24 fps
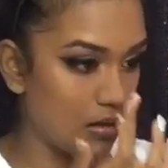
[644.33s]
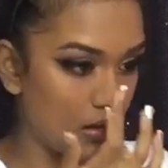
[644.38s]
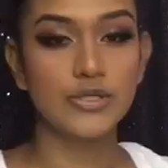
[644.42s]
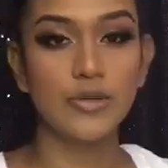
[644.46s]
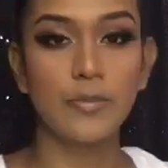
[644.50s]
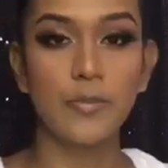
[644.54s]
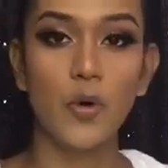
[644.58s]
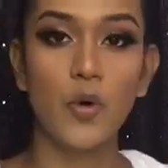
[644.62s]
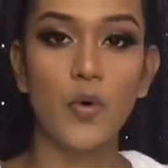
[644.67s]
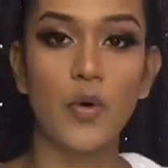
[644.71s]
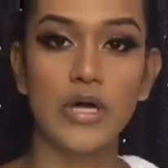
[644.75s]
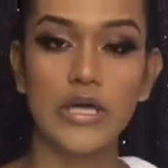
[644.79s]
So
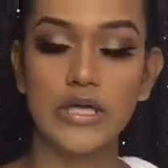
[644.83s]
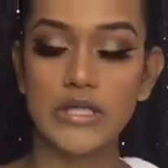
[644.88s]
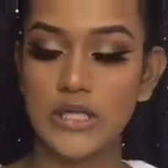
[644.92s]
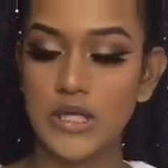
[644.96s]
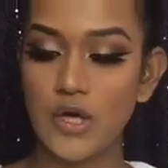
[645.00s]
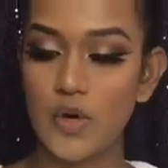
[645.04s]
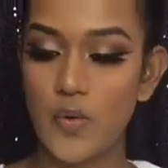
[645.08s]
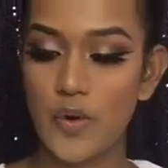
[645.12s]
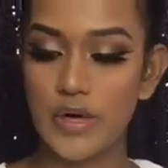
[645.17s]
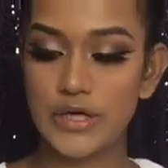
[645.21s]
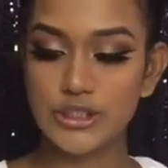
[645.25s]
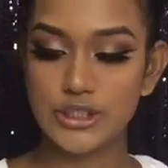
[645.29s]
I'm
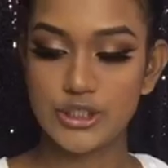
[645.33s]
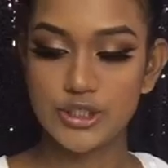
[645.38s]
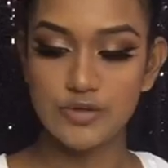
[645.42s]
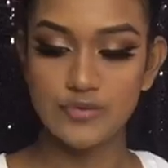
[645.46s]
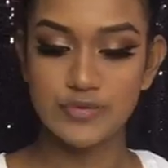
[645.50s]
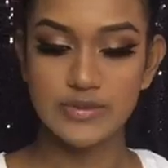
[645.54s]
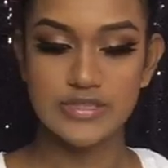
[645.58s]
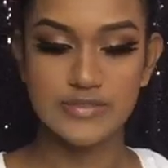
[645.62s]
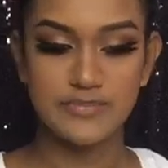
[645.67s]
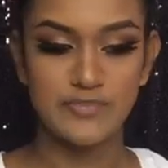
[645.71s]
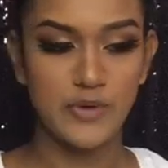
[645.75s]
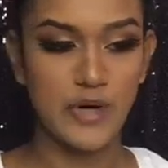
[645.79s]
quickly going
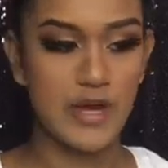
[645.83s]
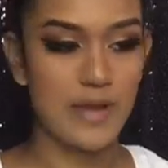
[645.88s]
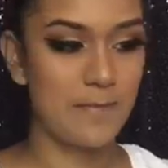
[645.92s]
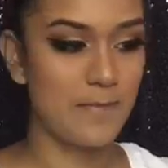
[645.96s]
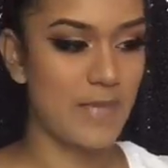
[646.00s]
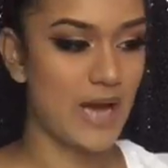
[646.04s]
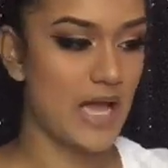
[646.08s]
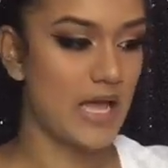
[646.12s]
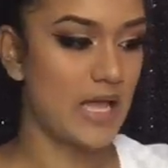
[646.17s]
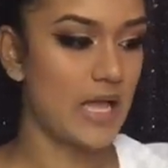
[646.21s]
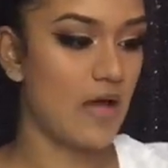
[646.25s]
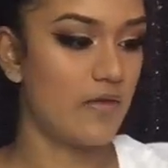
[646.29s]
to spray
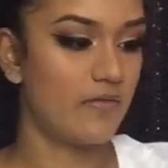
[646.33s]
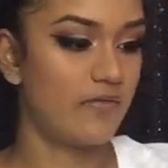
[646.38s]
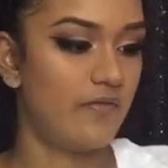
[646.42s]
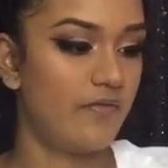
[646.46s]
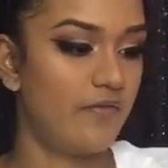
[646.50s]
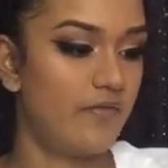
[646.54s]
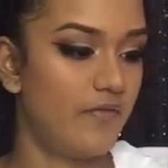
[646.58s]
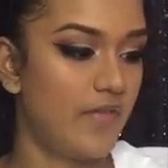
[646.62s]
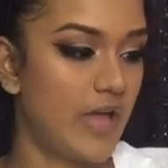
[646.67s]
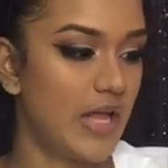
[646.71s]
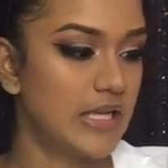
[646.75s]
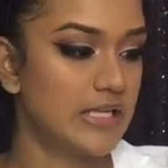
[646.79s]
my
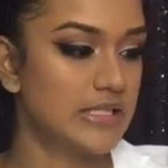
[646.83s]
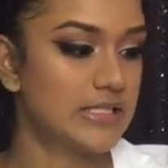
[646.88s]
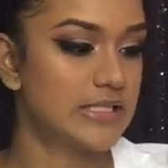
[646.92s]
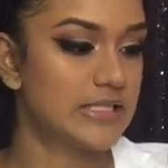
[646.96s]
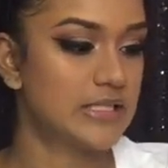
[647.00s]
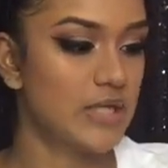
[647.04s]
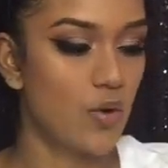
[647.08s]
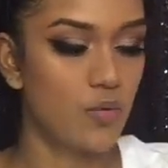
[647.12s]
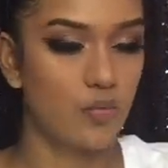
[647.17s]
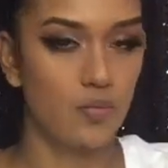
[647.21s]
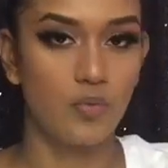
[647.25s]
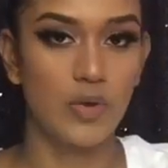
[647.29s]

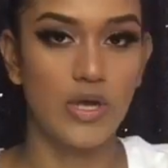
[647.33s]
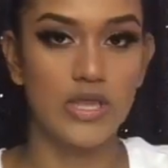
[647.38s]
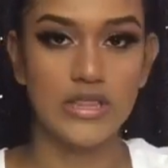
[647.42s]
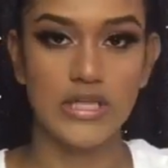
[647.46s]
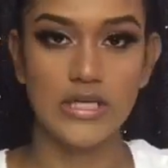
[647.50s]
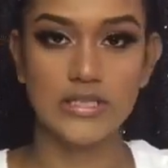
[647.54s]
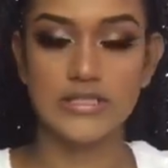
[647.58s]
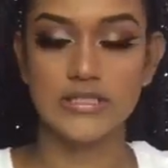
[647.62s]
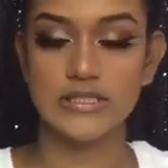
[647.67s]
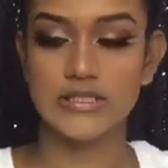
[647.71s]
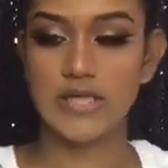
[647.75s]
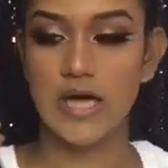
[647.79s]
face
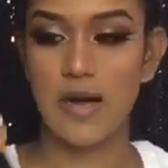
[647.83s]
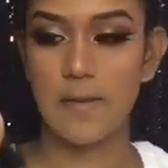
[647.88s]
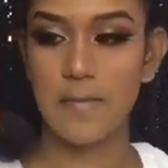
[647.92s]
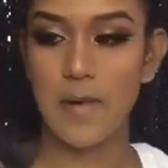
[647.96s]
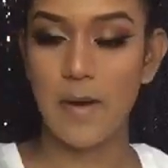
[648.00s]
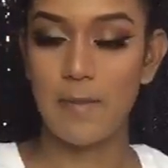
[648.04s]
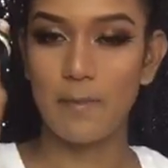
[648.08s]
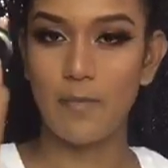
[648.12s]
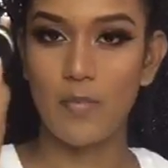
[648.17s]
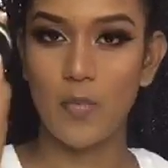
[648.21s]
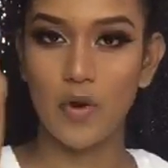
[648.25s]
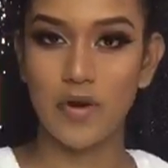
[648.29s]
with some
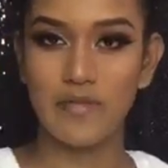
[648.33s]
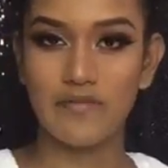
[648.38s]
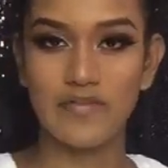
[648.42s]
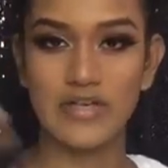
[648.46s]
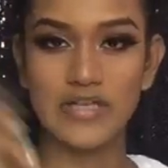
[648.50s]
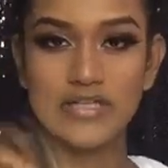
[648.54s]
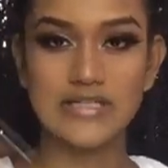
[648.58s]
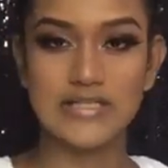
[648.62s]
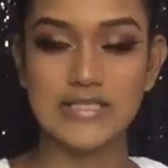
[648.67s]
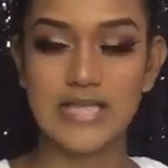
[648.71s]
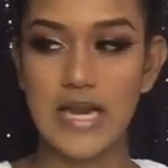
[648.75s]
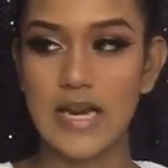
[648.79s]

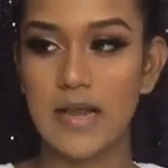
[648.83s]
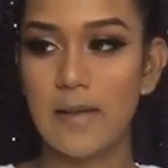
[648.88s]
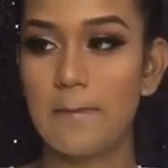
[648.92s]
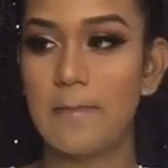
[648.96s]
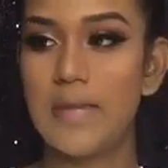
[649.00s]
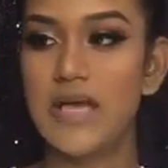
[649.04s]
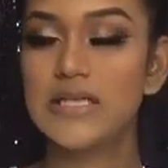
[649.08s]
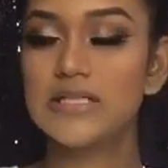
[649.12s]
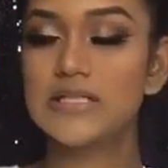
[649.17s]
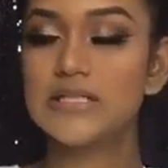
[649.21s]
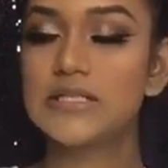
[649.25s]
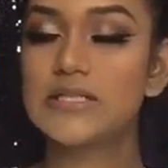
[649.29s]
Morphe Setting
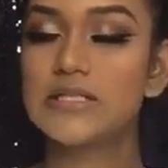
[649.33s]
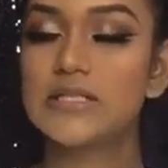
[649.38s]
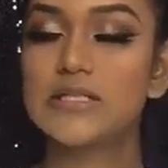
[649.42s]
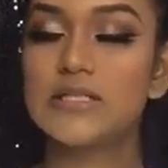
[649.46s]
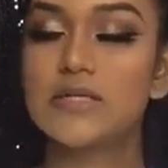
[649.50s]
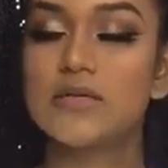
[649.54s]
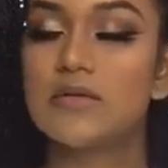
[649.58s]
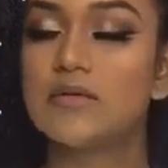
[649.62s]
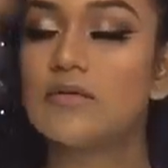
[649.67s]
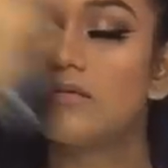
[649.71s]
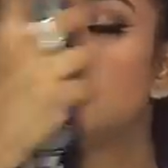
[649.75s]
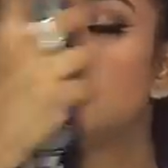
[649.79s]
Mist.